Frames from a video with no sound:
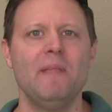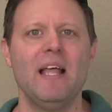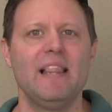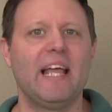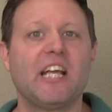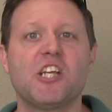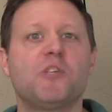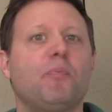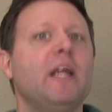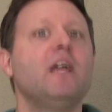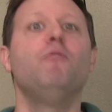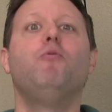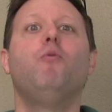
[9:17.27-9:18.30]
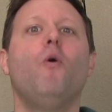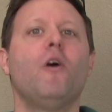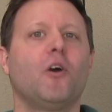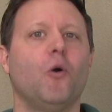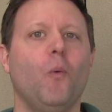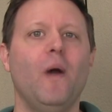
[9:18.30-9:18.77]
like a spring of
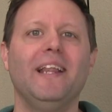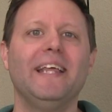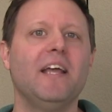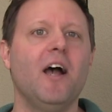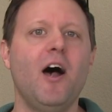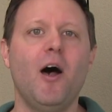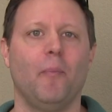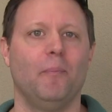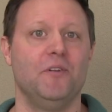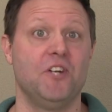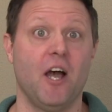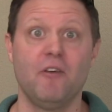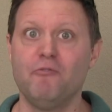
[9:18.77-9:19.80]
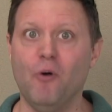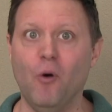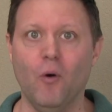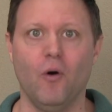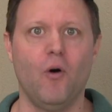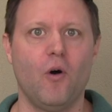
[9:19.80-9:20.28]
water welling up, John
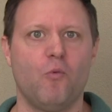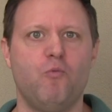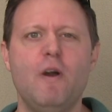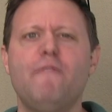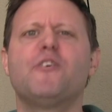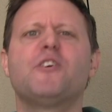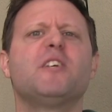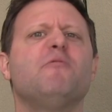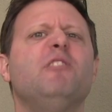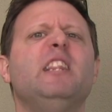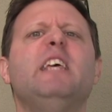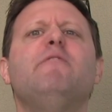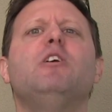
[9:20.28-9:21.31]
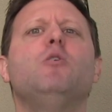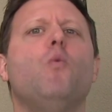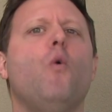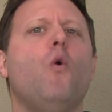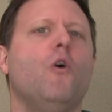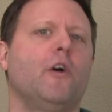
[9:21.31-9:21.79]
4, or rivers of living
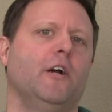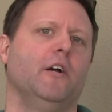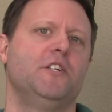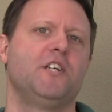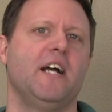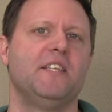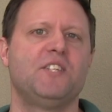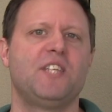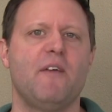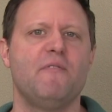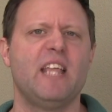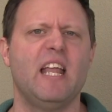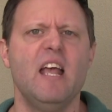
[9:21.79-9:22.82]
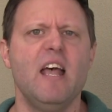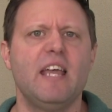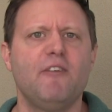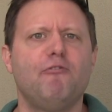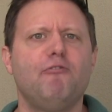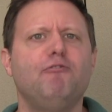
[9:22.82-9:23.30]
water, John 7,
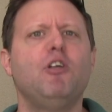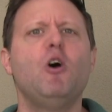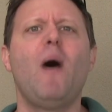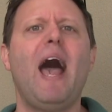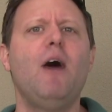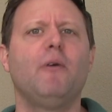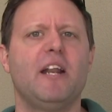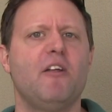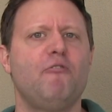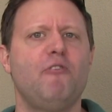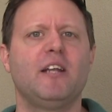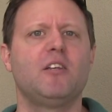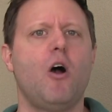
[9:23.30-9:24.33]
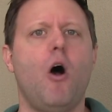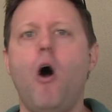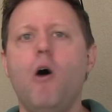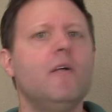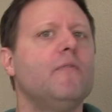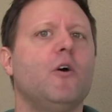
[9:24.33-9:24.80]
that flow out and affect
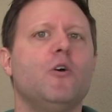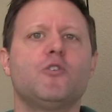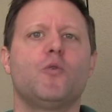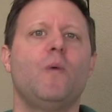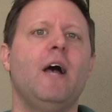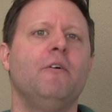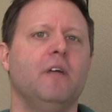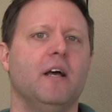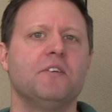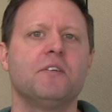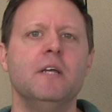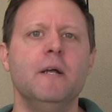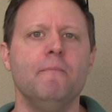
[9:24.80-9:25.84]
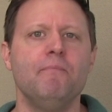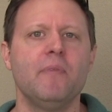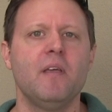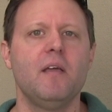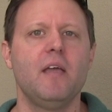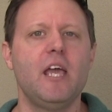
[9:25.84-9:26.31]
all of those around us
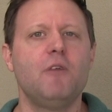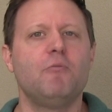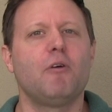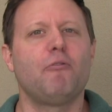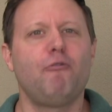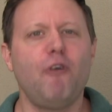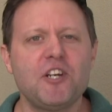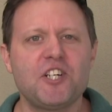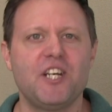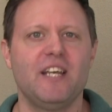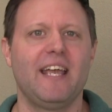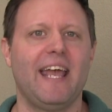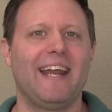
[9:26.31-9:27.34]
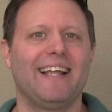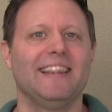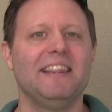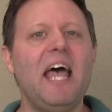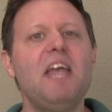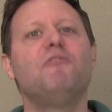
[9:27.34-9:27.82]
in a refreshing and a
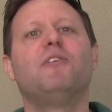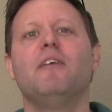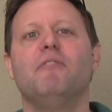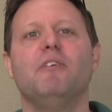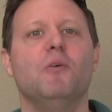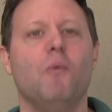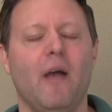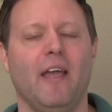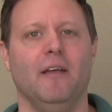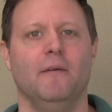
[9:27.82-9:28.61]
life-giving way.